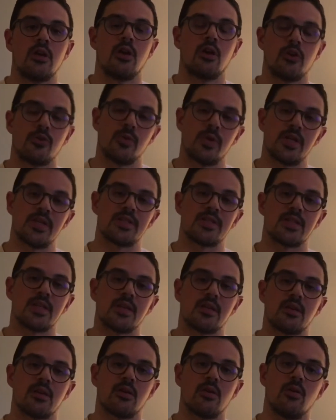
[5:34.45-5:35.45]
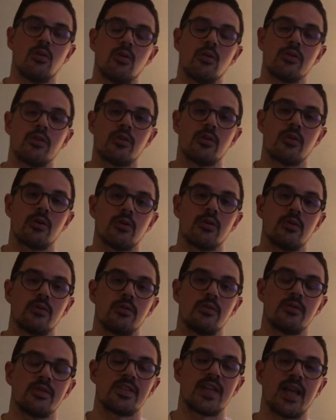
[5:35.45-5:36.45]
on releasing all
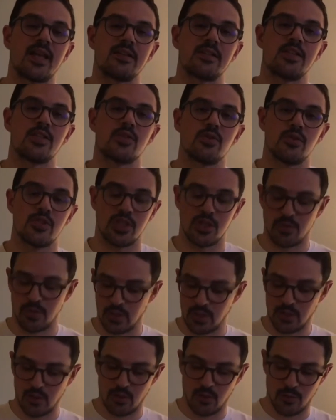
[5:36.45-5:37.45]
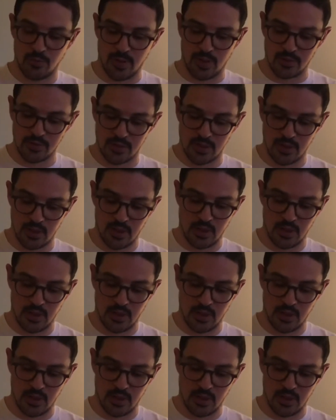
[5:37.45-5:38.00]
the tight tissue generally around